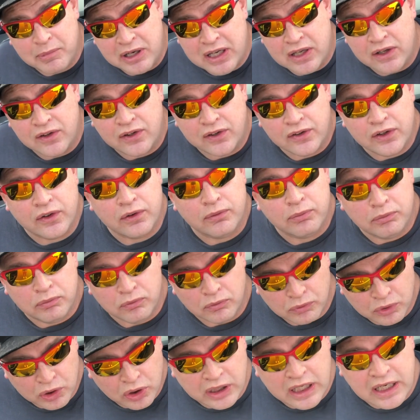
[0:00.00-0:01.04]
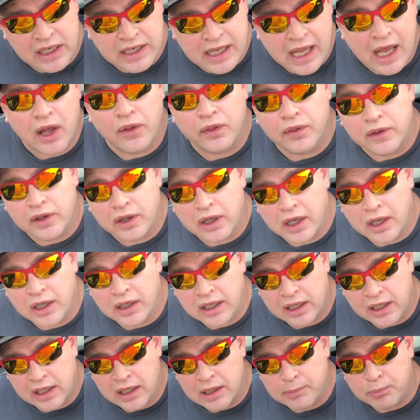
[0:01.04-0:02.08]
me into looking down
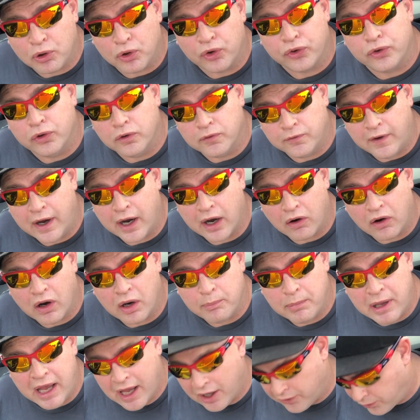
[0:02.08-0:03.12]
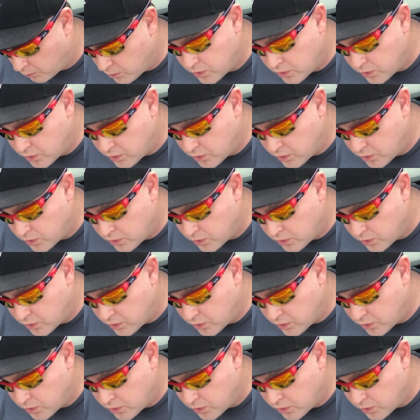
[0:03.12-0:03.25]
getting a personal firearm path,